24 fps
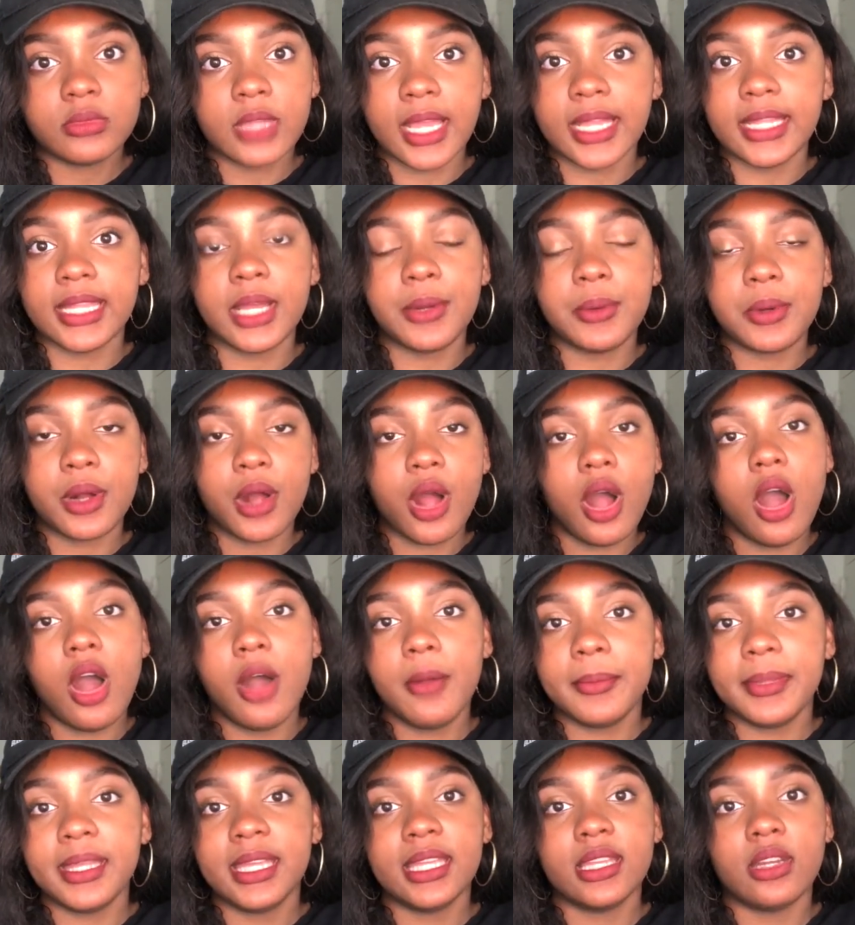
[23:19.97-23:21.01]
And they will
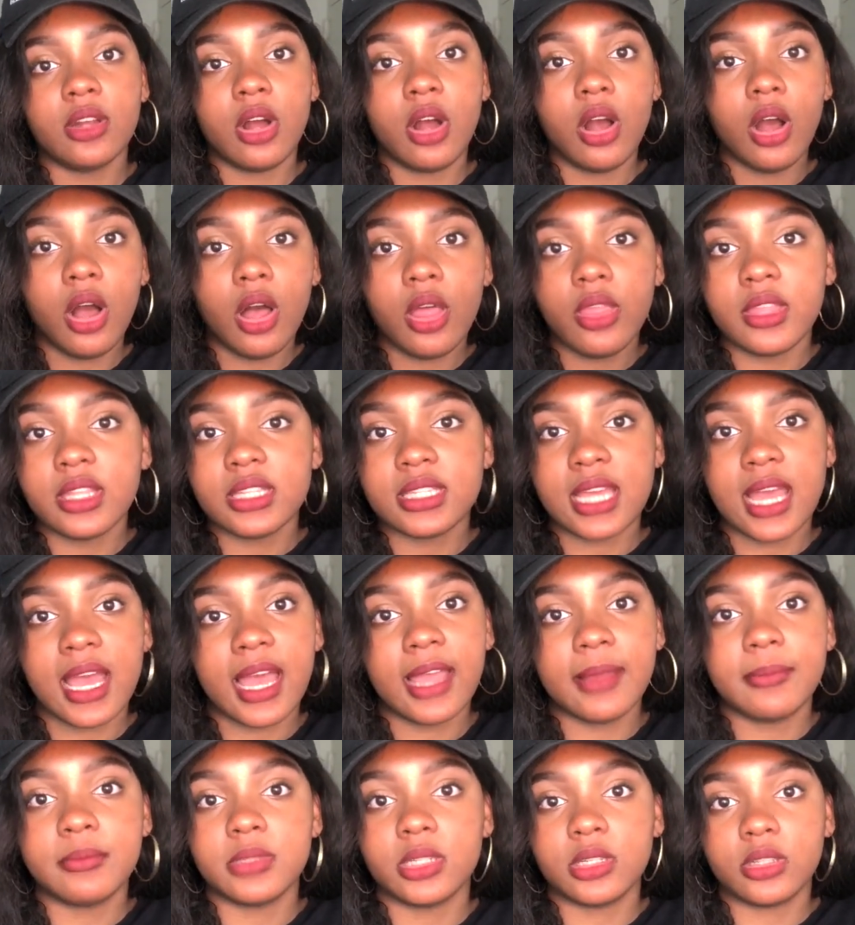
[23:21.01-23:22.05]
call me in all the
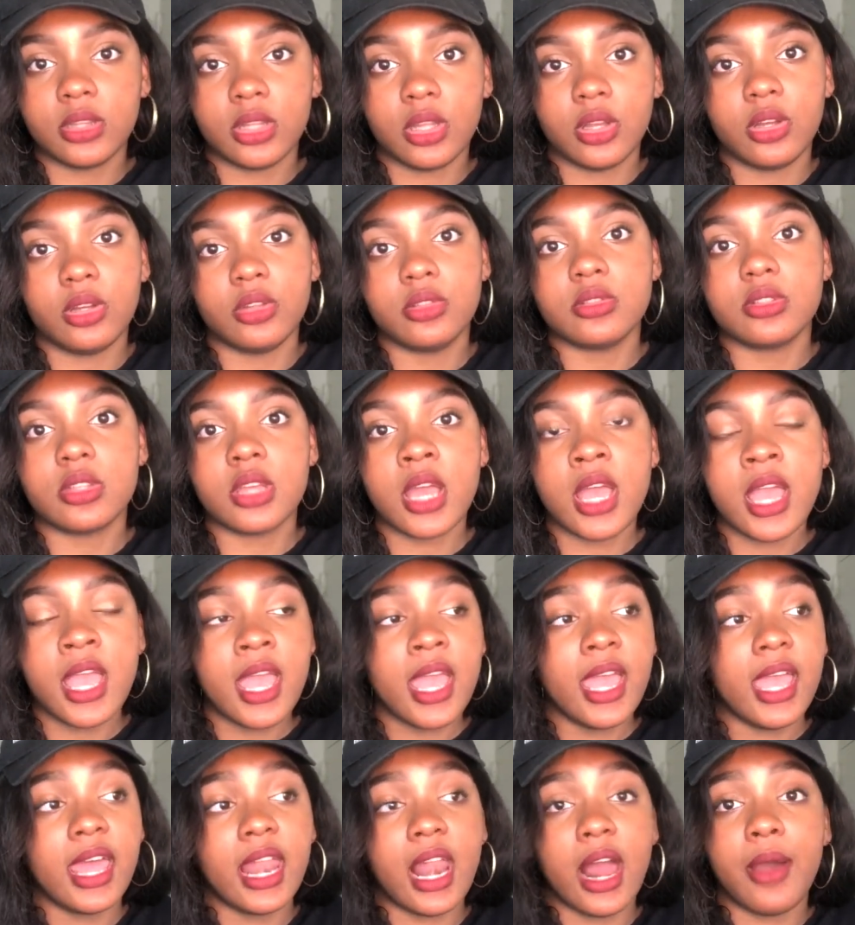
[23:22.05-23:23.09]
time to close.
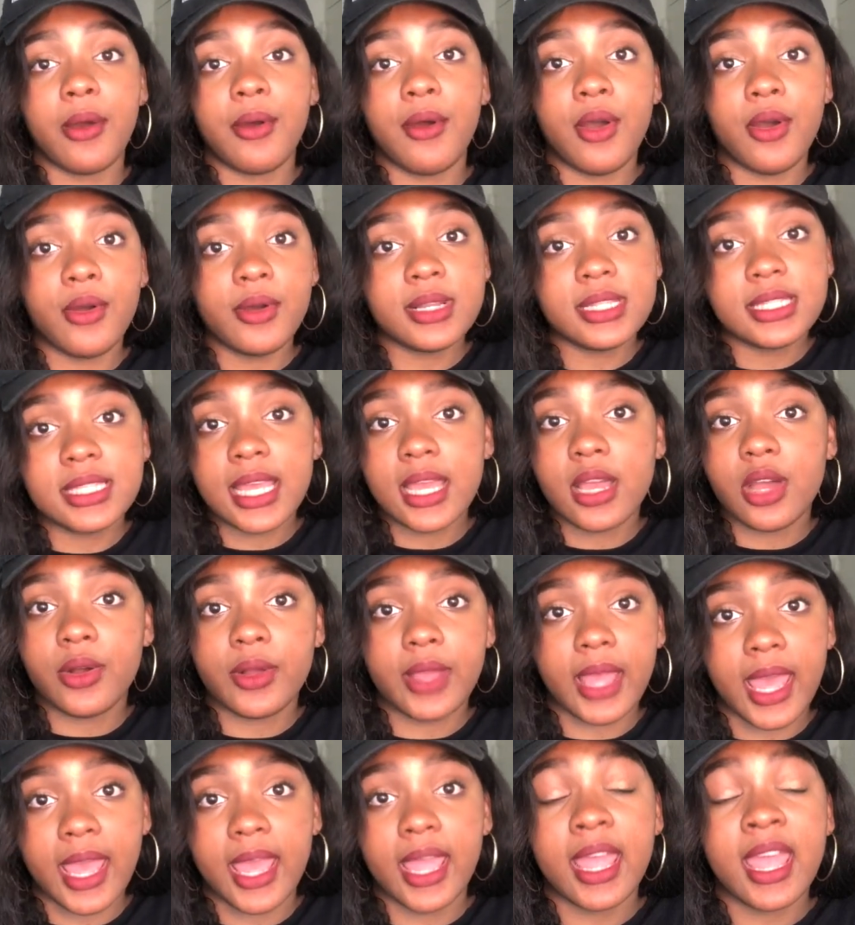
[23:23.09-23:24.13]
And I always say,
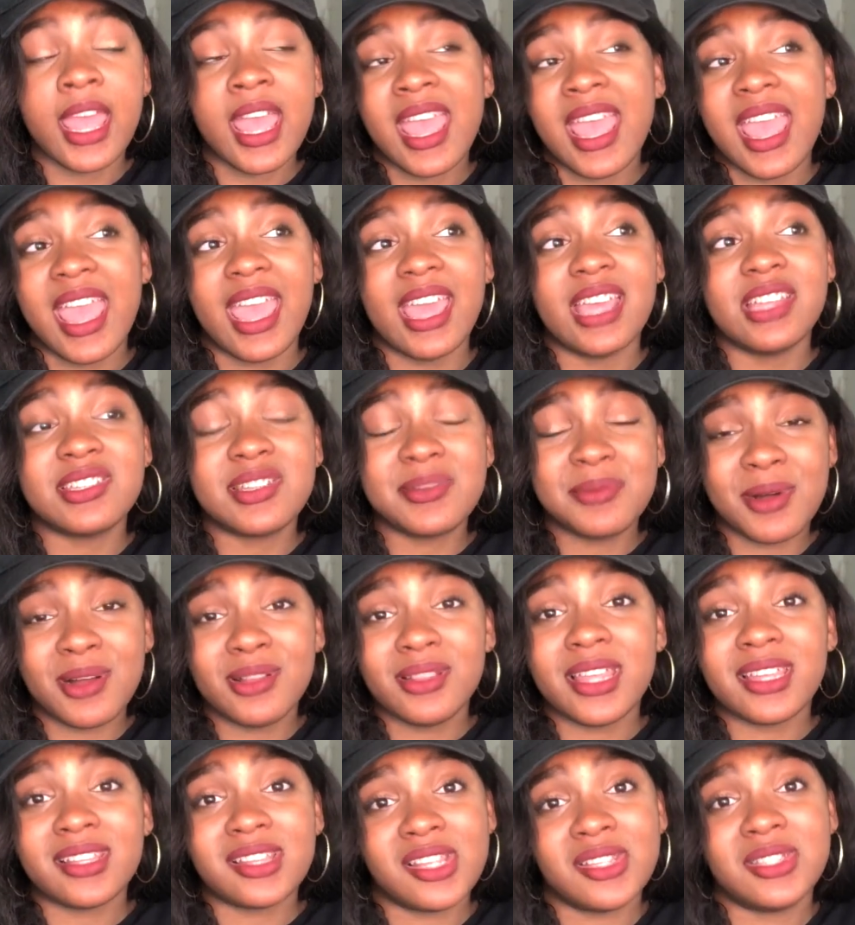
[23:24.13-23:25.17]
okay. And
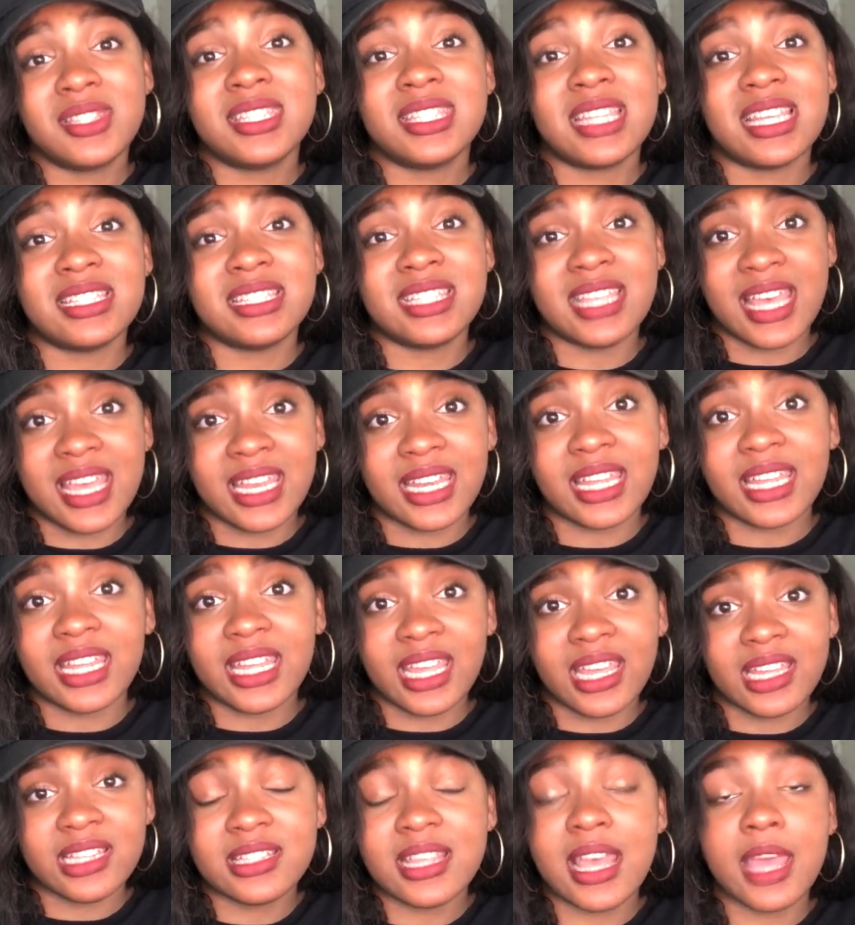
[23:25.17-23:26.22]
Chipotle closes at
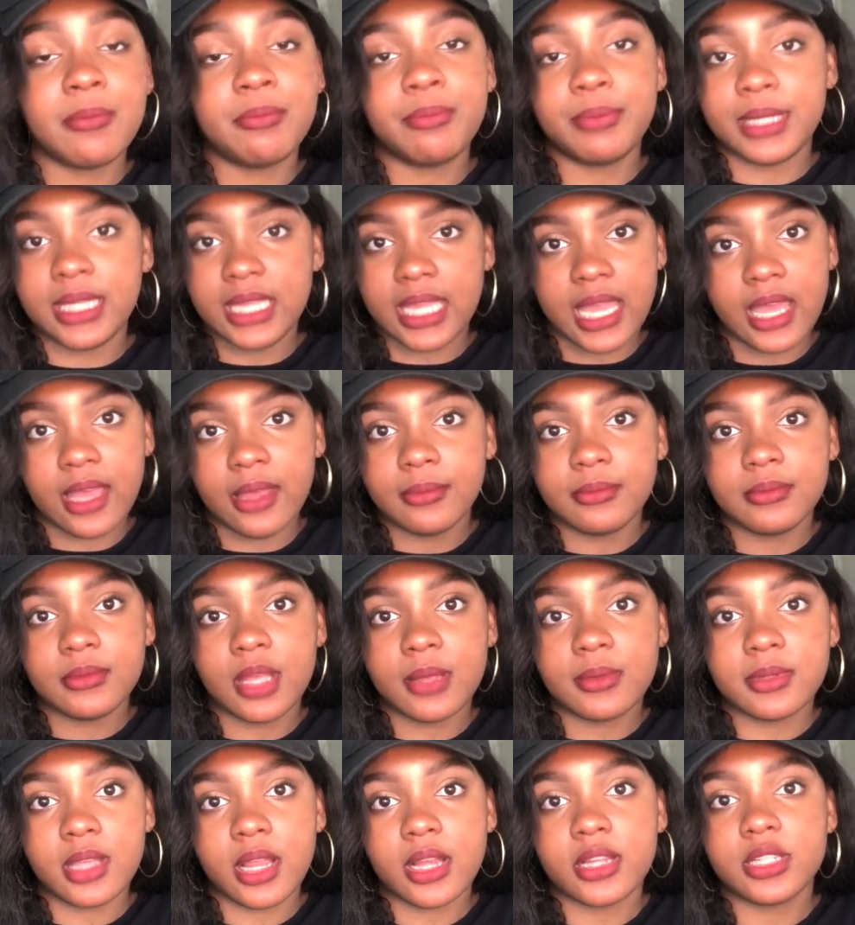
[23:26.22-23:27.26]
10 p.m.
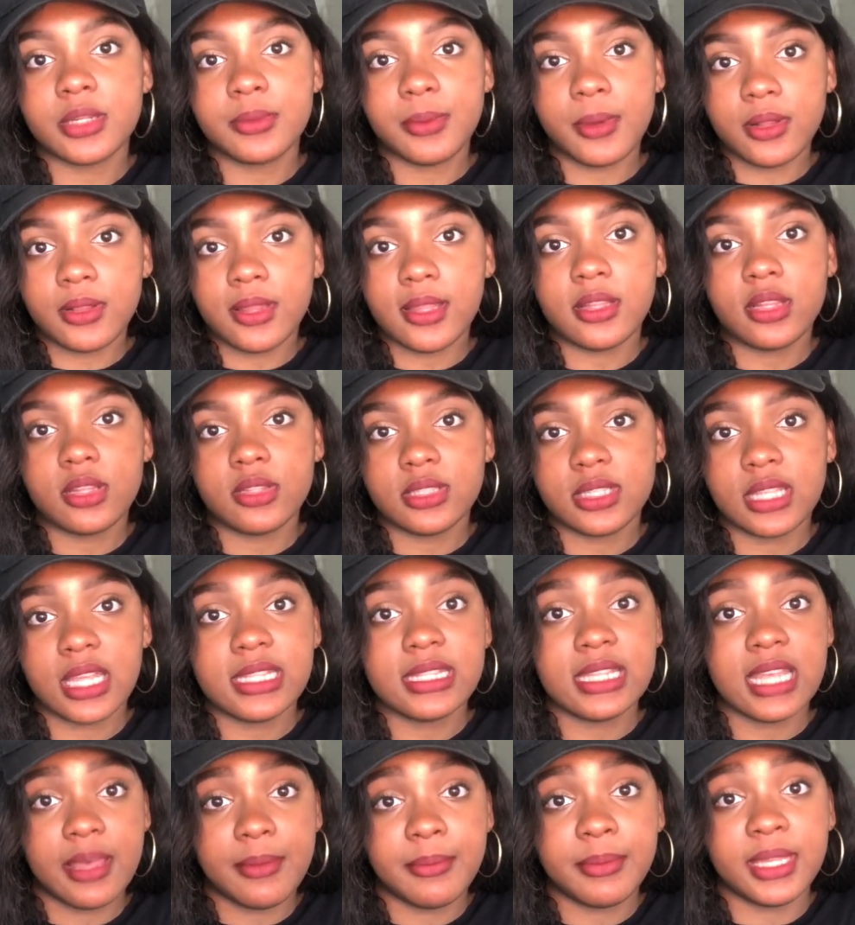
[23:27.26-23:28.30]
I'm sorry, Chipotle closes
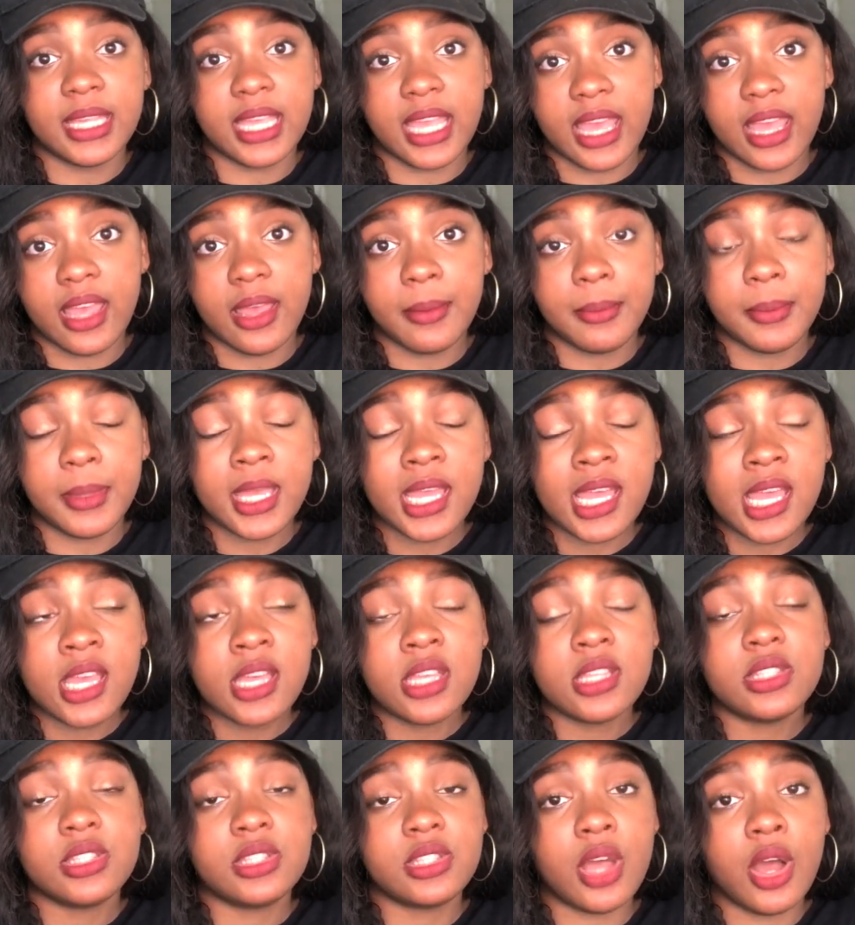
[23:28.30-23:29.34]
at 10 p.m.
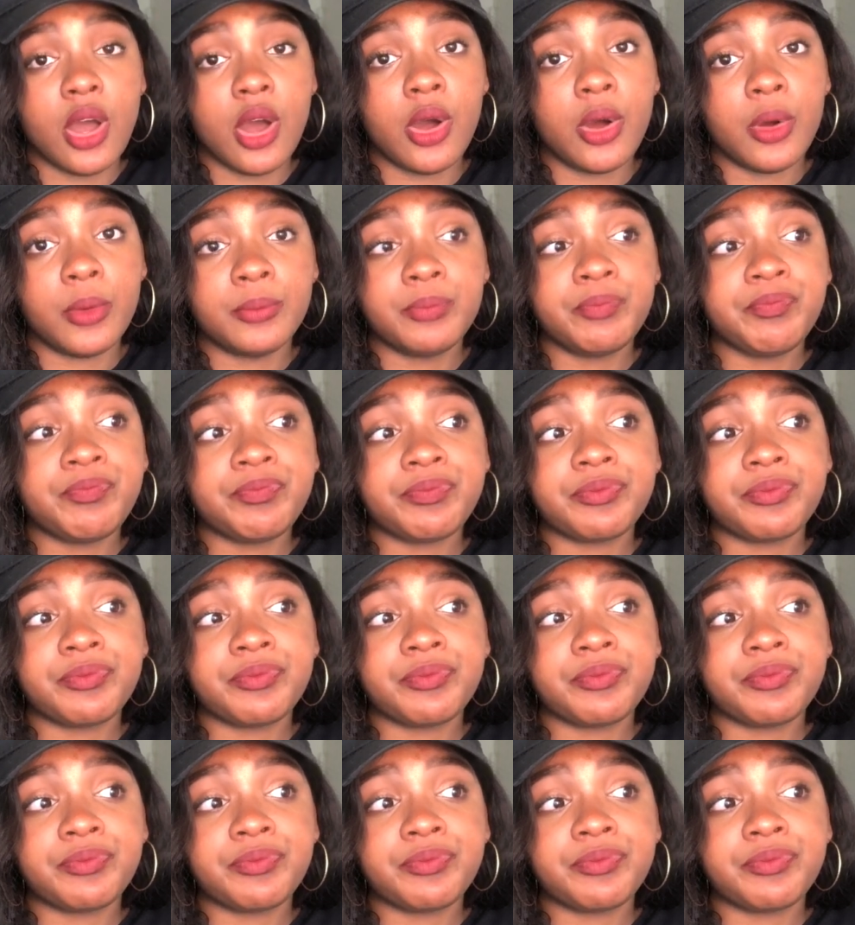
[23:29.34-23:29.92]
So